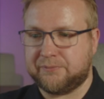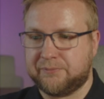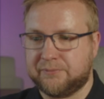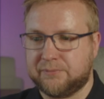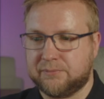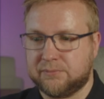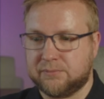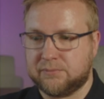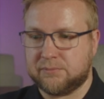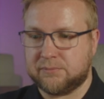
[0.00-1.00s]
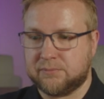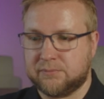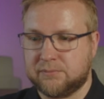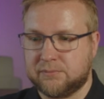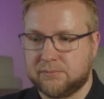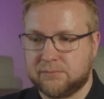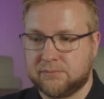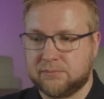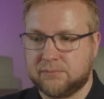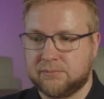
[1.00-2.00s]

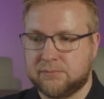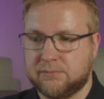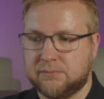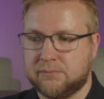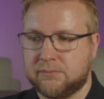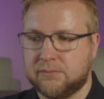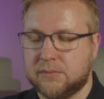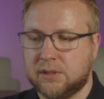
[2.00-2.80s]
No one is speaking in this clip.